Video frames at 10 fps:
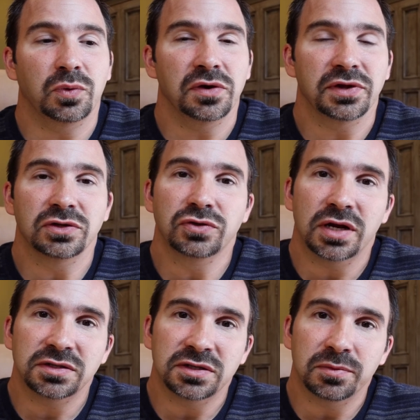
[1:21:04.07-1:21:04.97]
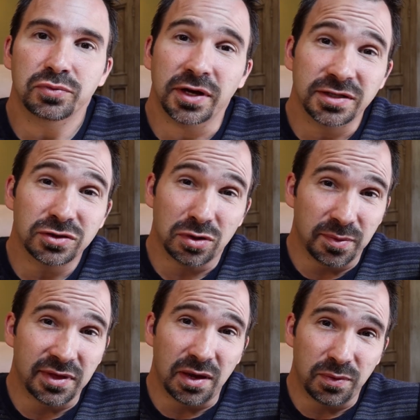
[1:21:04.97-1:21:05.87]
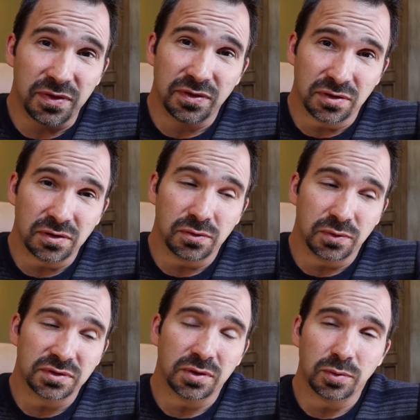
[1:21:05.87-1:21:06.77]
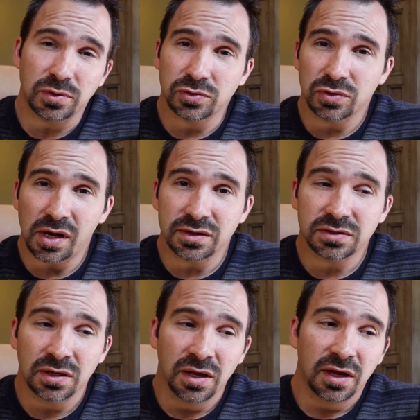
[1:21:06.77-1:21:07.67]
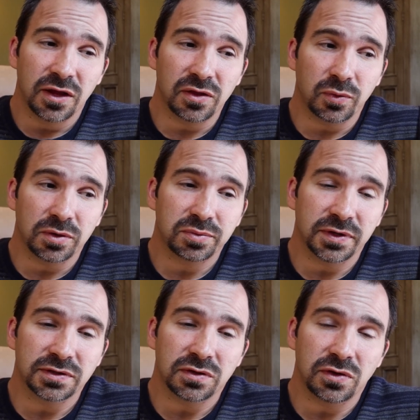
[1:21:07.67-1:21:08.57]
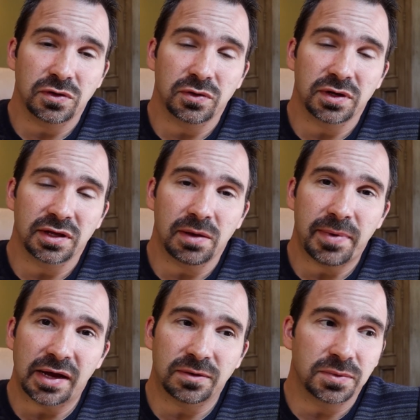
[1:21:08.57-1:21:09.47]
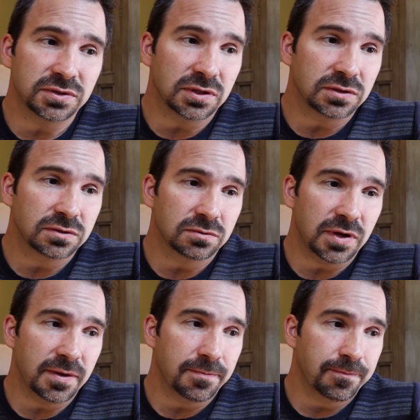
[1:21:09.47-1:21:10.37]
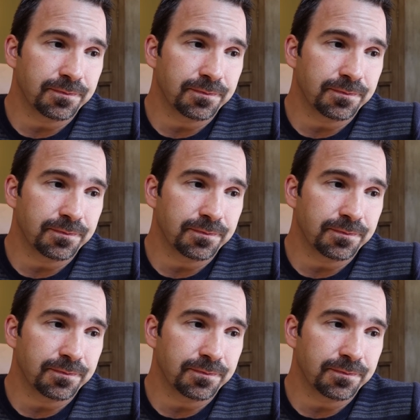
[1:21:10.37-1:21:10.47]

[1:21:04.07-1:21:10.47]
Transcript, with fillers: worth addressing and brainstorming that with your, with someone you trust in the workplace so that you can get back to business, right?